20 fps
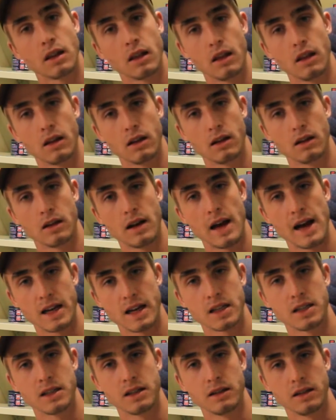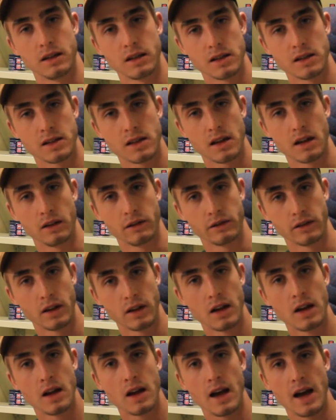the action itself
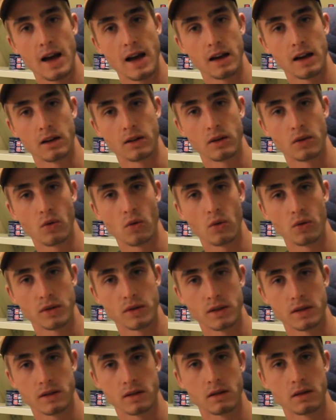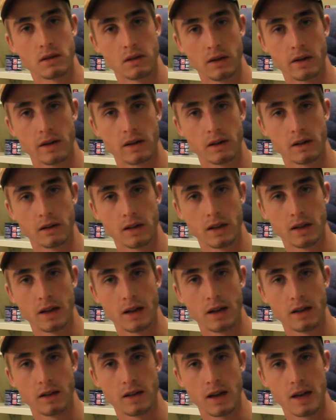and causes little
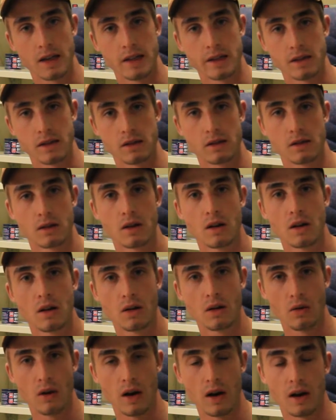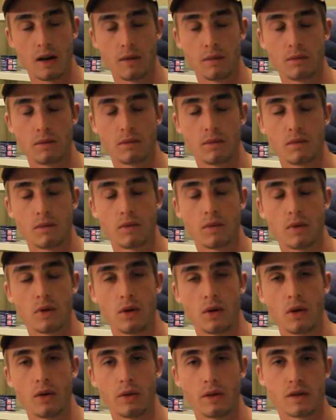indentations
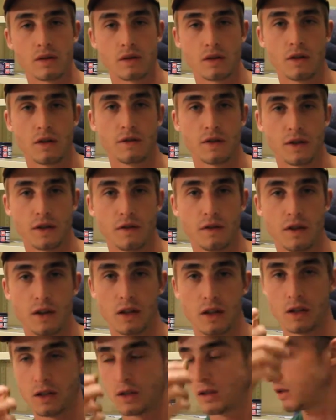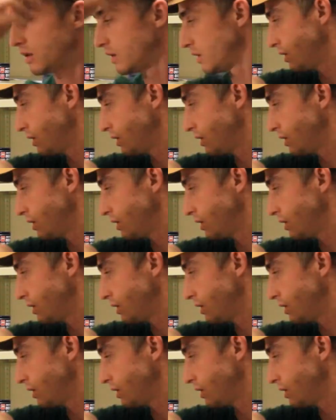on the surface finish.